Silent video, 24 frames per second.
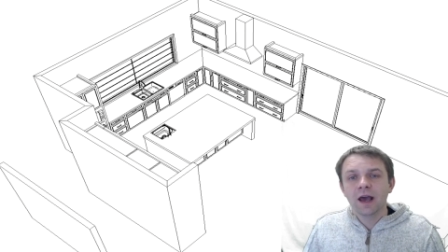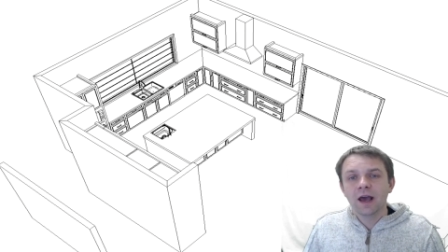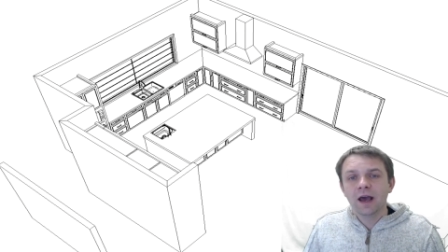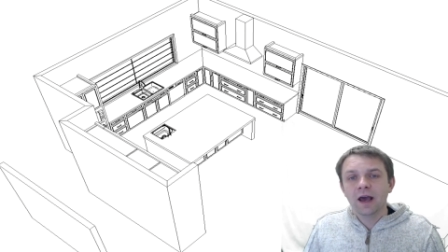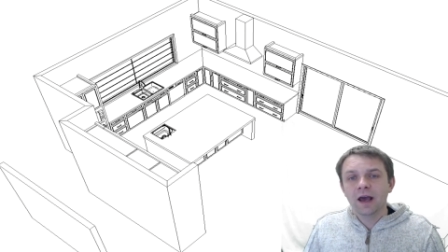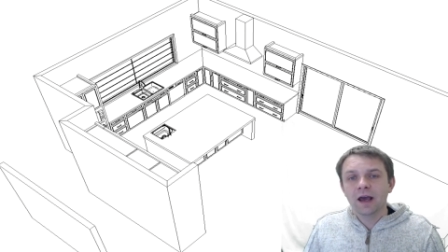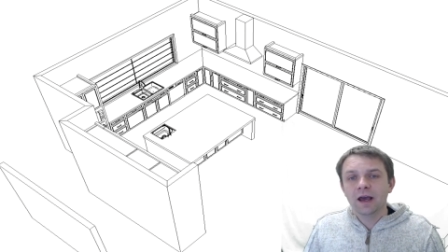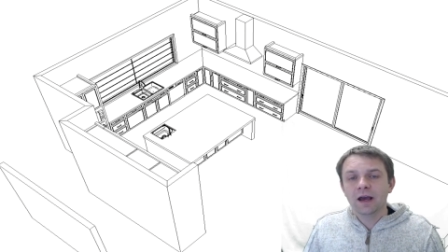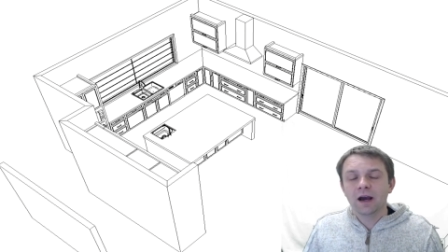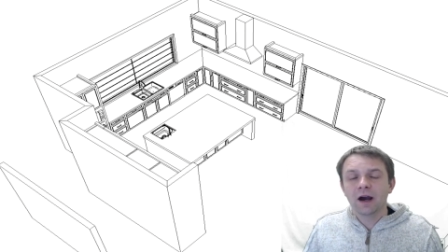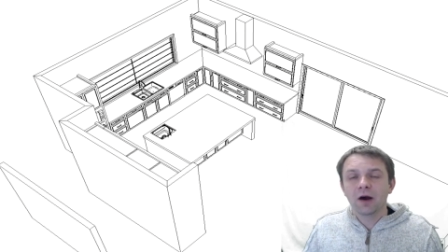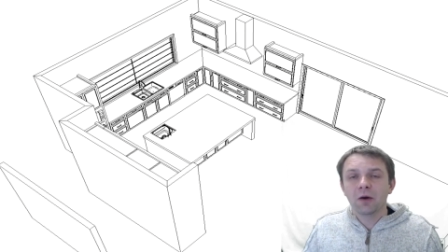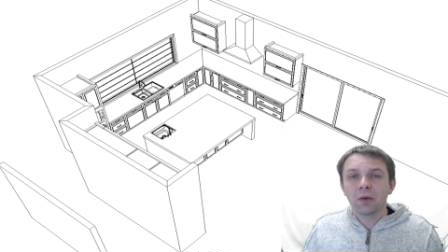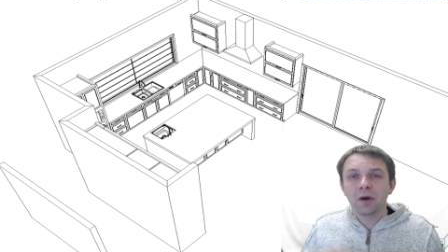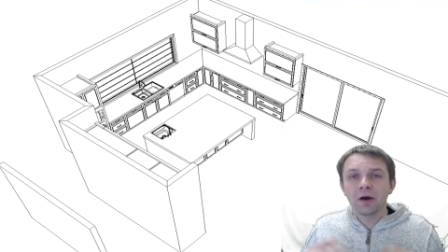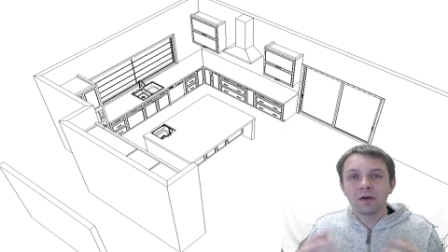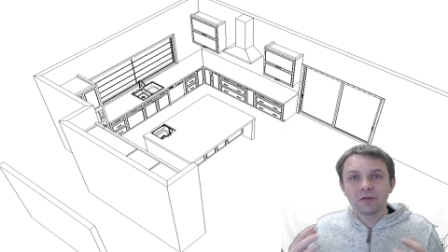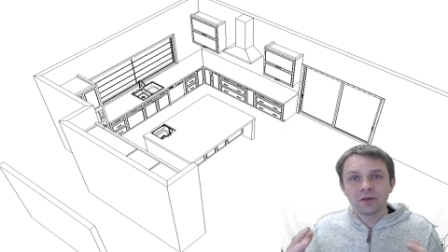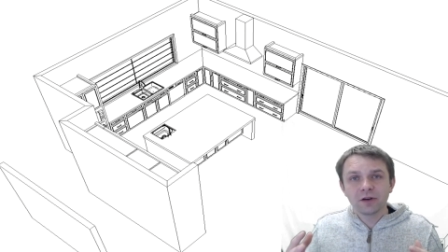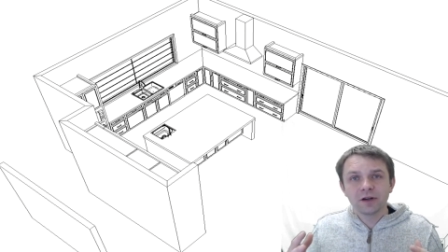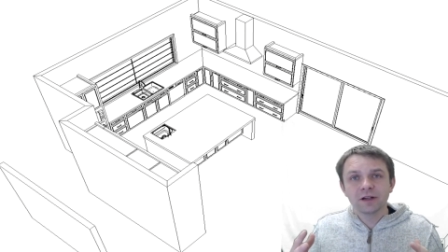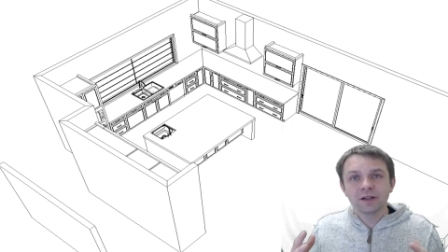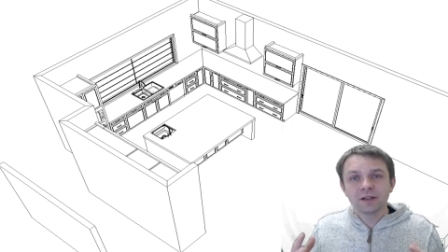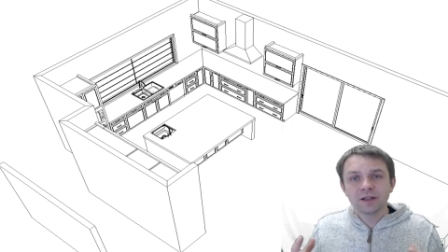
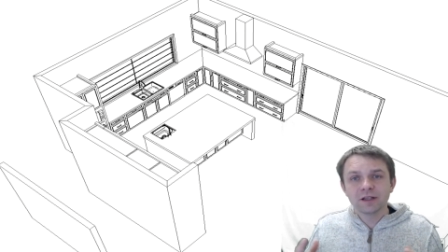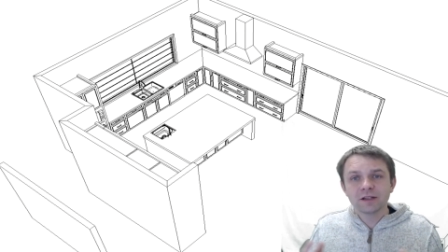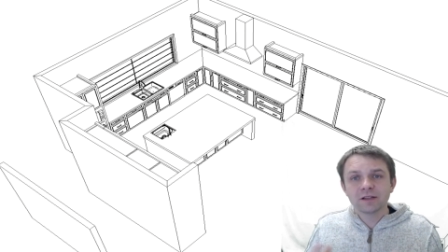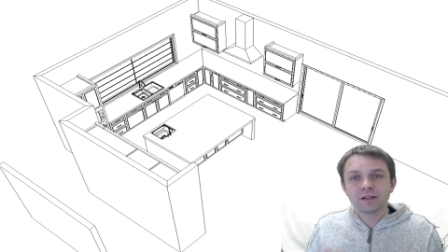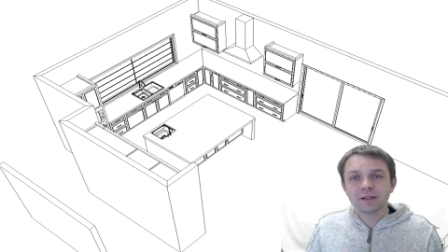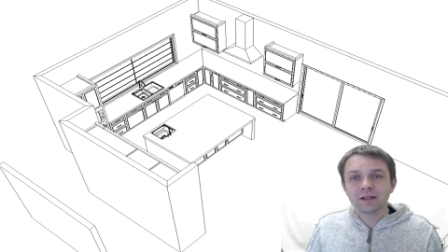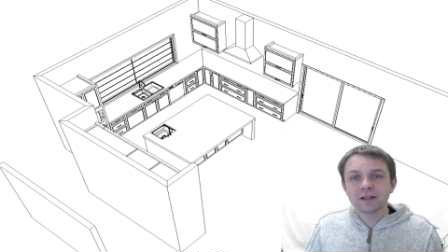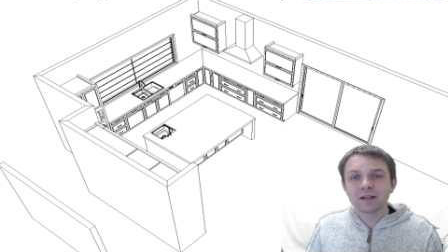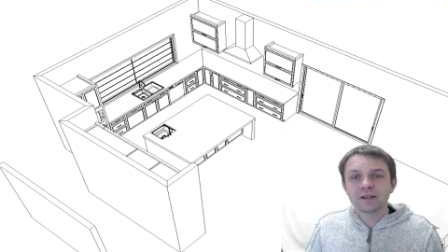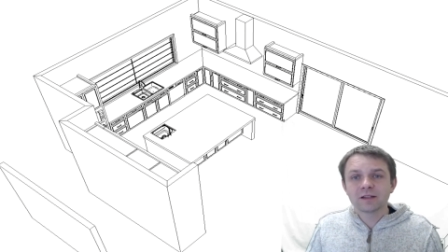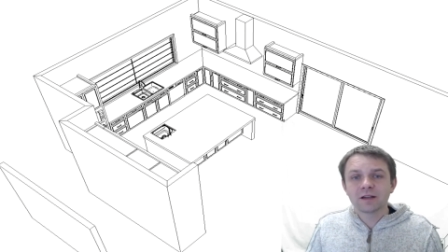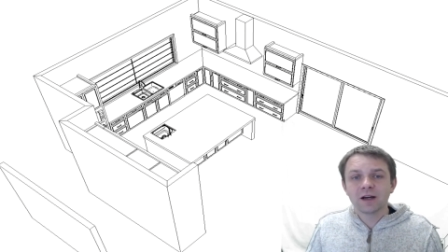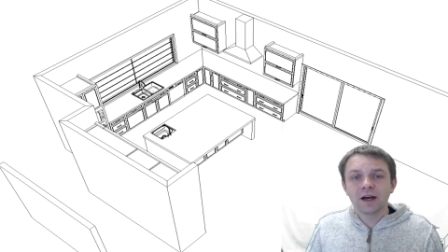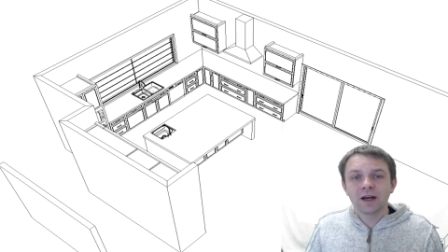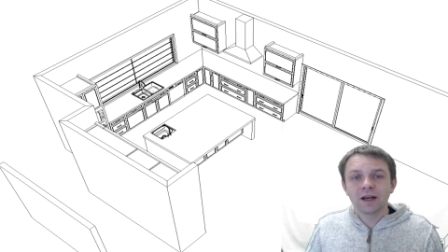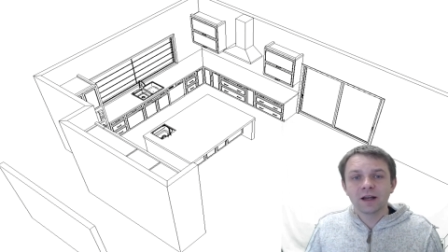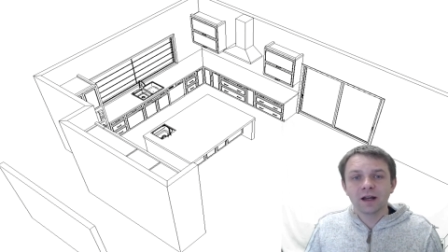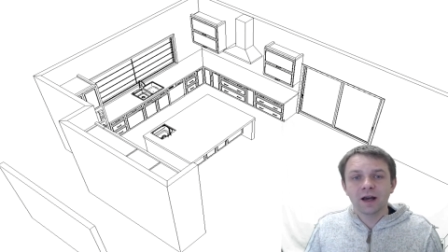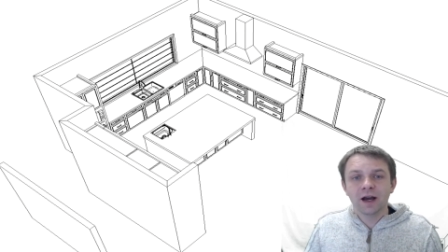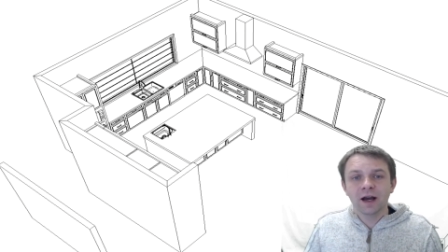However, in this design,